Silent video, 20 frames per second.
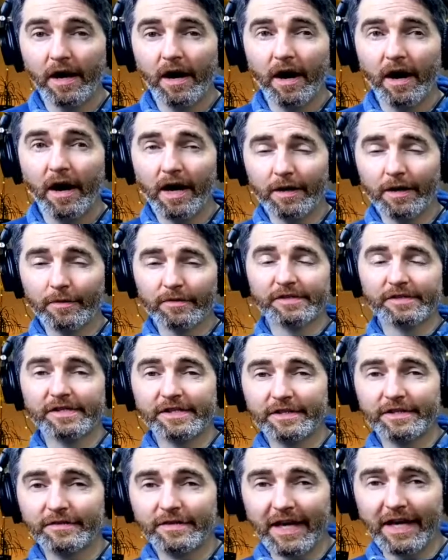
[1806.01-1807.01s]
I will see
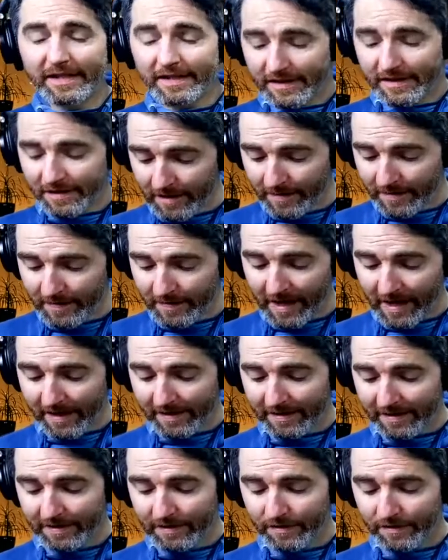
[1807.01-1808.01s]
you next time.
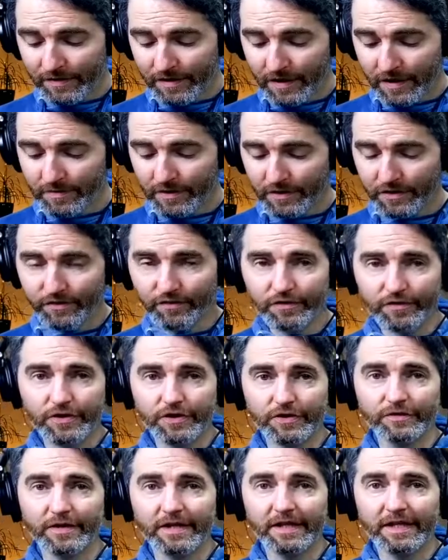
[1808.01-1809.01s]
Thank you so much for
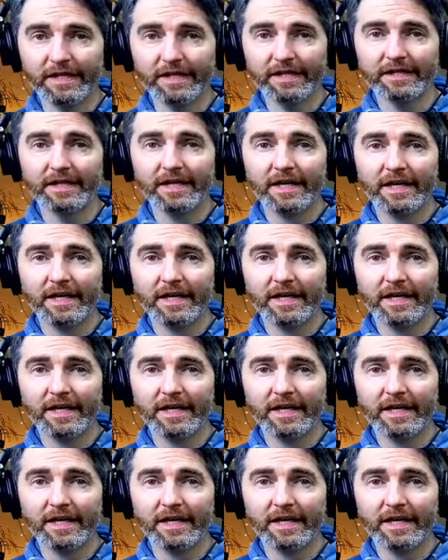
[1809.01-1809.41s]
tuning in.